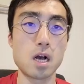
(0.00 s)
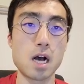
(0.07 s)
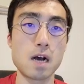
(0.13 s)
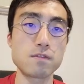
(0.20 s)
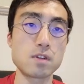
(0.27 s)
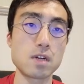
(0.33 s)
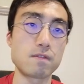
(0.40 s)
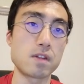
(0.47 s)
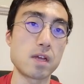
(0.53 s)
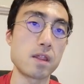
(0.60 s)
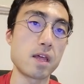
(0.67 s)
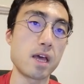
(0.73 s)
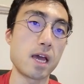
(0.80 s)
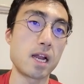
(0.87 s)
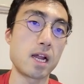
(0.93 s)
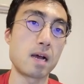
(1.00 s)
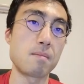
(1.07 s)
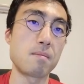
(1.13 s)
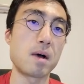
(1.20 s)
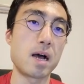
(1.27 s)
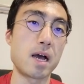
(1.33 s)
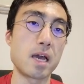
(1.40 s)
After I've done that,
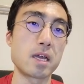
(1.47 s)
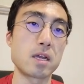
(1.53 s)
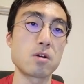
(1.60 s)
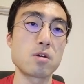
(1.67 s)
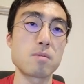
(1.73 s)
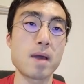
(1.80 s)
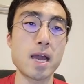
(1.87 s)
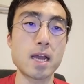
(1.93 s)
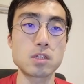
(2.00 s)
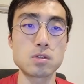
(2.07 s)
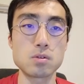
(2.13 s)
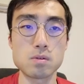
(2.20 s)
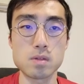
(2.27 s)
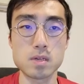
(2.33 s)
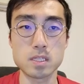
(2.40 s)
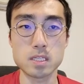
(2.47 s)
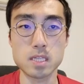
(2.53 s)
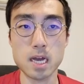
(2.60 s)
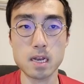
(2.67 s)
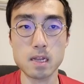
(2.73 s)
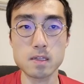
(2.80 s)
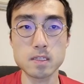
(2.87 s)
I go back to the
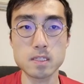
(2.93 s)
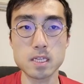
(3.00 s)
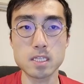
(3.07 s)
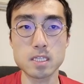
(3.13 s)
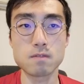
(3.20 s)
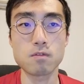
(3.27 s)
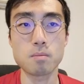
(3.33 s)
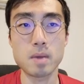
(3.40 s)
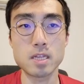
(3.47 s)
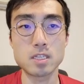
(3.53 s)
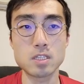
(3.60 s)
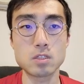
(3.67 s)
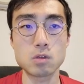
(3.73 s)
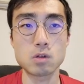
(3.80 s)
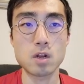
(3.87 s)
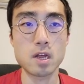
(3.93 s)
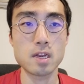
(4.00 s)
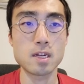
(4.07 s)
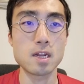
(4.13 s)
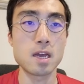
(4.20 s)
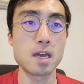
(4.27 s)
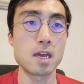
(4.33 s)
start of the season for Manchester
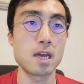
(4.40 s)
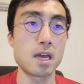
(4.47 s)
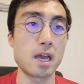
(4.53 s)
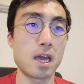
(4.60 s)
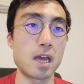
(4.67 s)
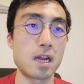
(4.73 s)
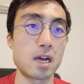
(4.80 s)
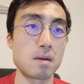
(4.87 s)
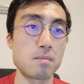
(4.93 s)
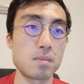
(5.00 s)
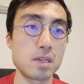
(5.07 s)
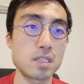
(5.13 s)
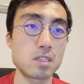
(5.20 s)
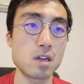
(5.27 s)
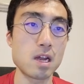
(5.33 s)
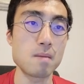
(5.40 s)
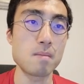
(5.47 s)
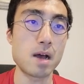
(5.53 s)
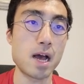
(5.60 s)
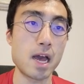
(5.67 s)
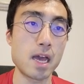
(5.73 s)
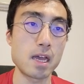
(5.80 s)
United, and this time
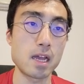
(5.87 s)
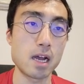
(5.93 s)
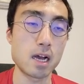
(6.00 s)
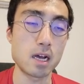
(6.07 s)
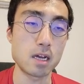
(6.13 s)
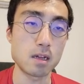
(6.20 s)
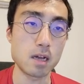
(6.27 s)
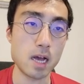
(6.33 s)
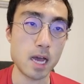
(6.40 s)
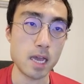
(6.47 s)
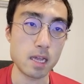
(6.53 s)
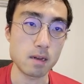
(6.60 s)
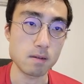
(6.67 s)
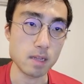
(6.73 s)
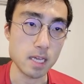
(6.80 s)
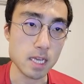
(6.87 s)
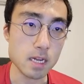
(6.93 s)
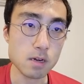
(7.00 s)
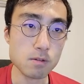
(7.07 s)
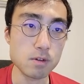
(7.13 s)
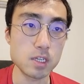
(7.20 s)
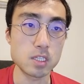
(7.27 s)
I
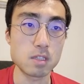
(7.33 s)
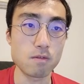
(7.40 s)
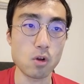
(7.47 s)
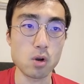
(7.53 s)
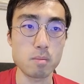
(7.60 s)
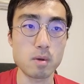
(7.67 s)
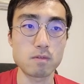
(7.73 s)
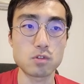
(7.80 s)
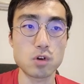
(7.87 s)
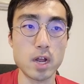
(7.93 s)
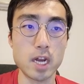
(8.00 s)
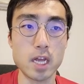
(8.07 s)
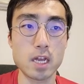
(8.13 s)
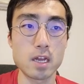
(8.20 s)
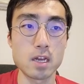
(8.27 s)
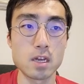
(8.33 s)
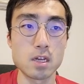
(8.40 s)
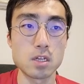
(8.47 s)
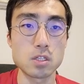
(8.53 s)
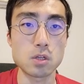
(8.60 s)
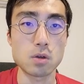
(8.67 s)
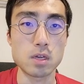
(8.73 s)
increased the volume of training.
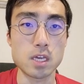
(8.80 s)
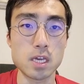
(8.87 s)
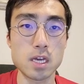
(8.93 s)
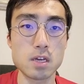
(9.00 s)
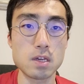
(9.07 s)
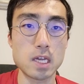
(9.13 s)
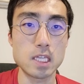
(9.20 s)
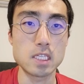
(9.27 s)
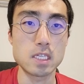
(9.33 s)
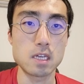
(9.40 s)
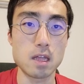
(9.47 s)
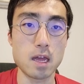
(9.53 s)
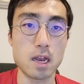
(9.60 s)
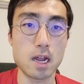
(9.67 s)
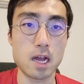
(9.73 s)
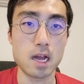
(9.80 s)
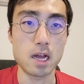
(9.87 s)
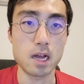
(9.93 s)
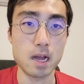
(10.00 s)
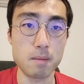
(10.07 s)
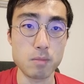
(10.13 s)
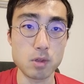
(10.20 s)
So here you can see that
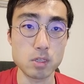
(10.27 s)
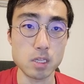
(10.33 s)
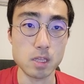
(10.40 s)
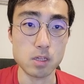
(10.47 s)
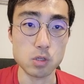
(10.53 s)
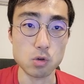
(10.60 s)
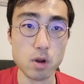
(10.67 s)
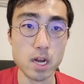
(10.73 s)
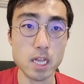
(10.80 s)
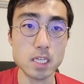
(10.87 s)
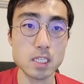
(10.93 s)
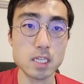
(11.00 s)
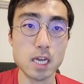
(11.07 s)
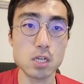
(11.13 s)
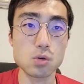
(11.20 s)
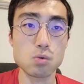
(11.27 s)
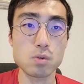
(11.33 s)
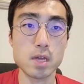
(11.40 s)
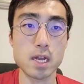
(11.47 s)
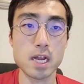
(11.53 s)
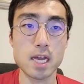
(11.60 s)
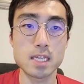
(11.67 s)
I'm using the training schedule
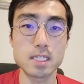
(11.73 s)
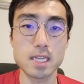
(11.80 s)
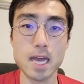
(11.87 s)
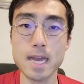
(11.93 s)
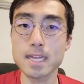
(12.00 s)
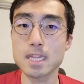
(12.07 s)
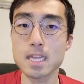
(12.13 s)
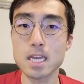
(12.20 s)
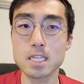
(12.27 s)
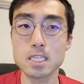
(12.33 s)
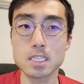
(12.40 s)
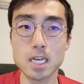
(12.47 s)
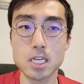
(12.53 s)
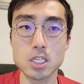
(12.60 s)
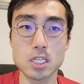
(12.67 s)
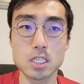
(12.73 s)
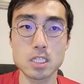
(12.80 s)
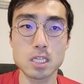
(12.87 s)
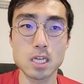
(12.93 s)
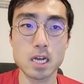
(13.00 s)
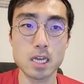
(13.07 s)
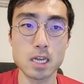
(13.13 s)
that has 18
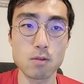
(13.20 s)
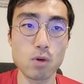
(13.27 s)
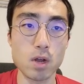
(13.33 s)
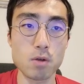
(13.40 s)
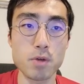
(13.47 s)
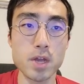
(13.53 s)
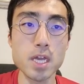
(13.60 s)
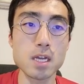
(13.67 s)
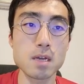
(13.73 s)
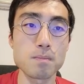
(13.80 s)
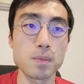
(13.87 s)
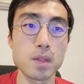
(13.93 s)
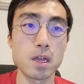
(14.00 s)
sessions in 1 week.